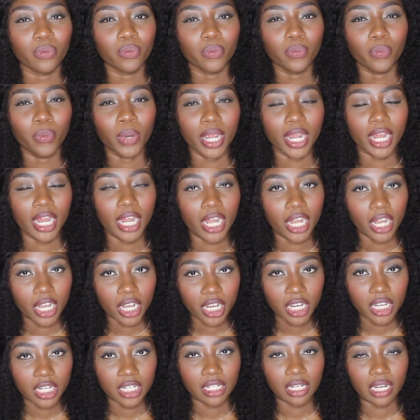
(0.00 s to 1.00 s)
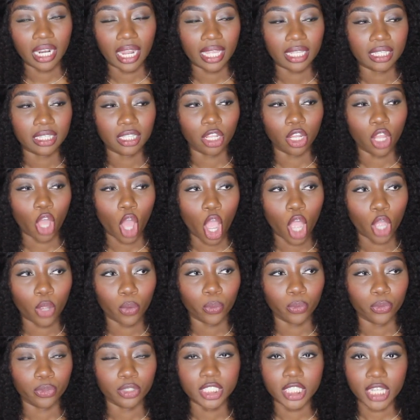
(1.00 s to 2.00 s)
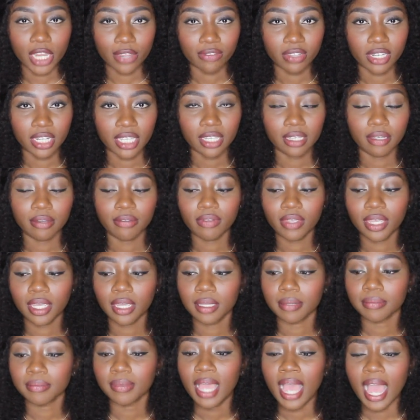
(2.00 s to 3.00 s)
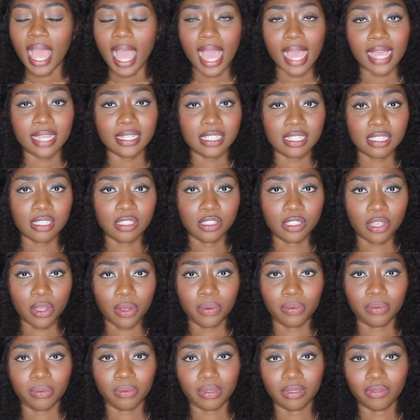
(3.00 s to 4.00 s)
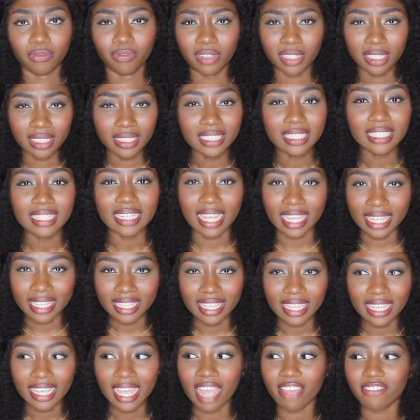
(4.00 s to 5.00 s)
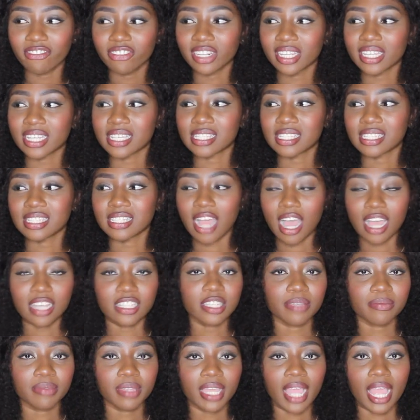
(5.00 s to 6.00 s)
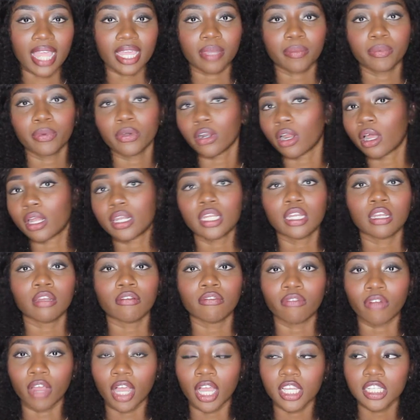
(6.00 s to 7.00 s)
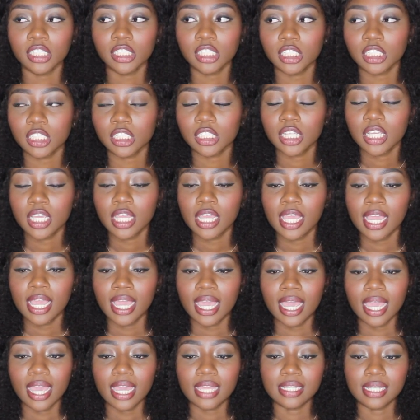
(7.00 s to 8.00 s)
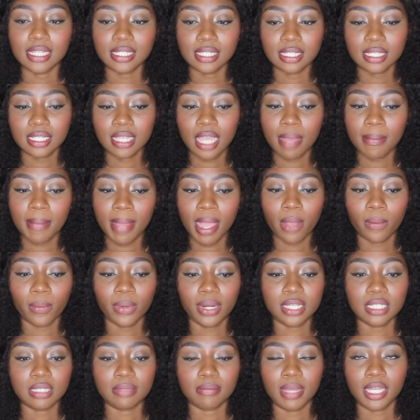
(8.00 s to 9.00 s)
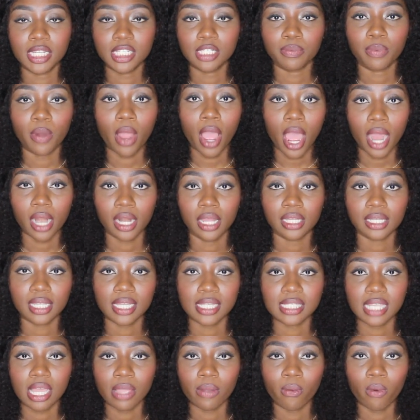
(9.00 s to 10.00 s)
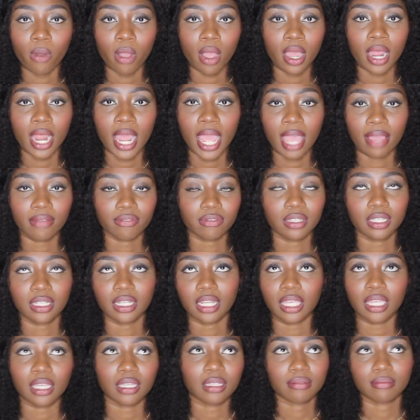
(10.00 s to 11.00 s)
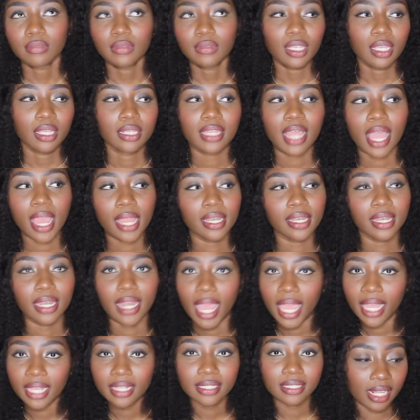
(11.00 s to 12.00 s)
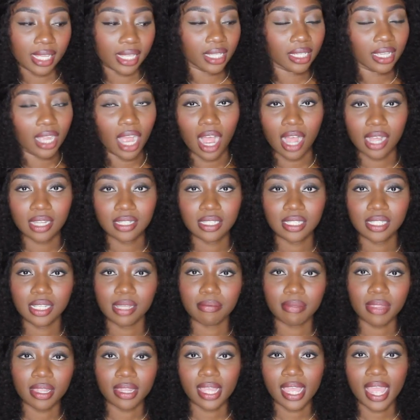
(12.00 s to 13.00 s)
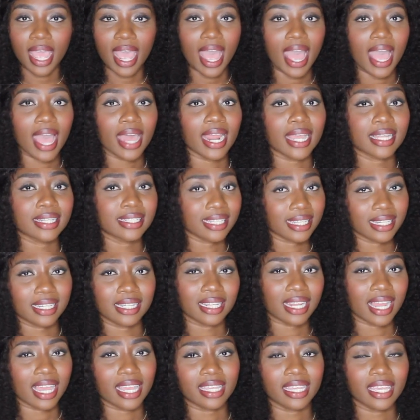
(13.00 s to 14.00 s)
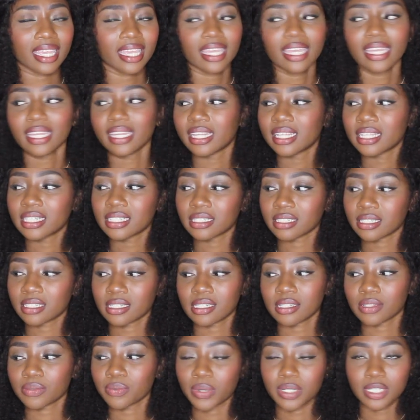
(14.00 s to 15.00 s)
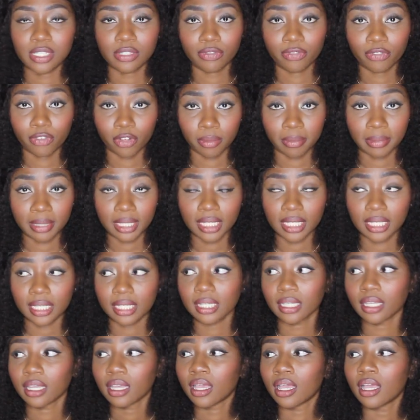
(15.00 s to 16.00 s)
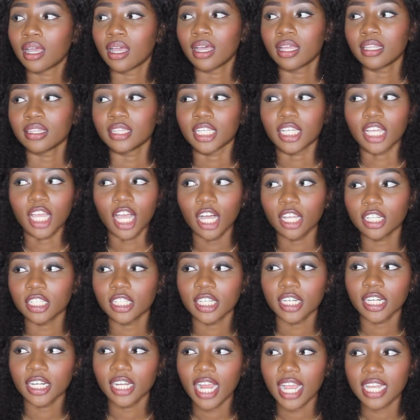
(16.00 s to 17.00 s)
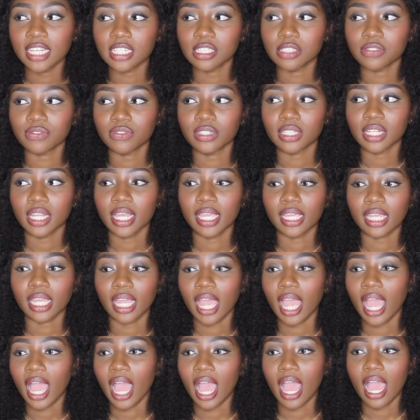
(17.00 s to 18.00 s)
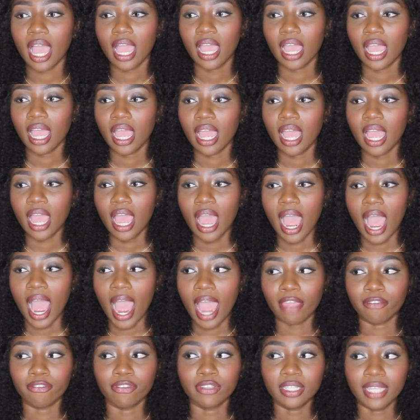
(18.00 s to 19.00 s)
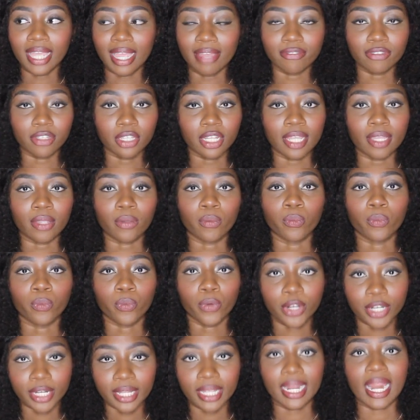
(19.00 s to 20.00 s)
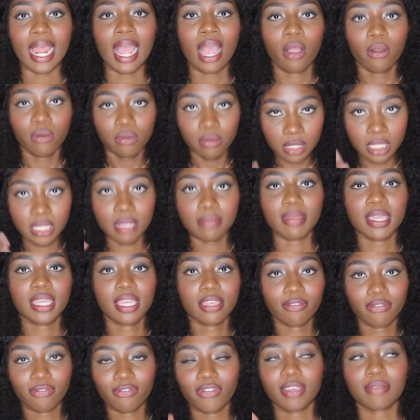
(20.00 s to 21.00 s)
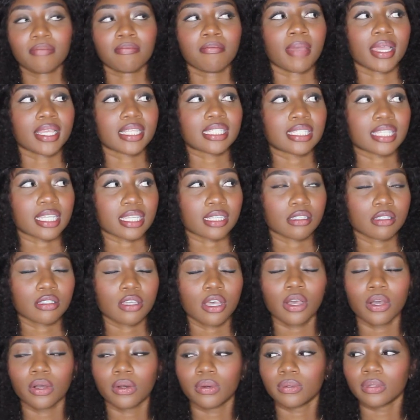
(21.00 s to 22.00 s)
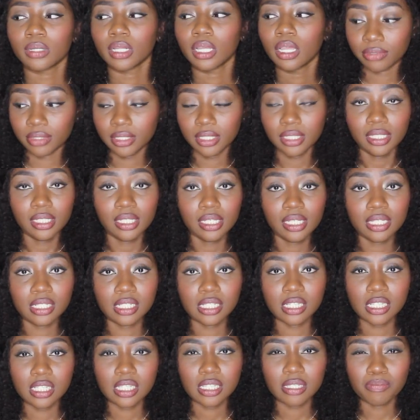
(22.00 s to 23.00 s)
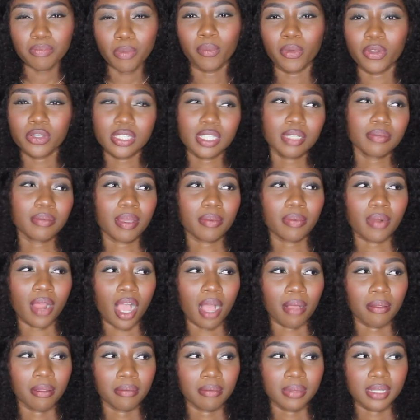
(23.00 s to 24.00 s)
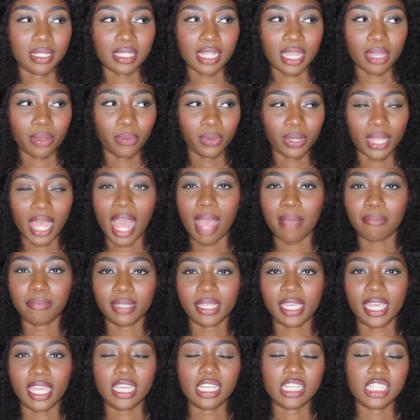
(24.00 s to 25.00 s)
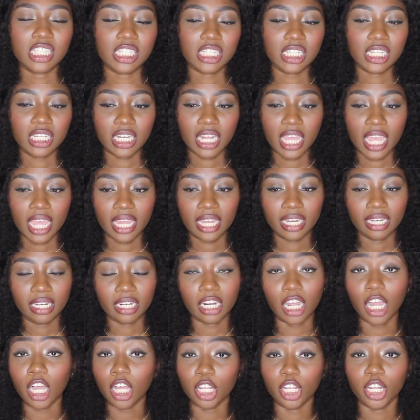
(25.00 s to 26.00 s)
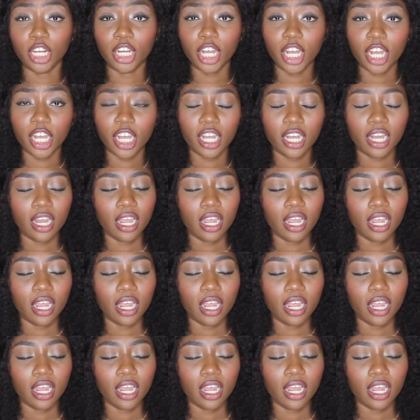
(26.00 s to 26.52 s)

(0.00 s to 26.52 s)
wear, like the longevity of it, I just don't really like it. I feel like it's not something I could put on in a rush. It doesn't come out with as much product as I want. I have to like, that net like concept that they had, I didn't like it. Just wasn't for me. The color, I just feel like I really have to like work it out to make it fit my skin tone. Really, it's just most of my problem is like with application and the color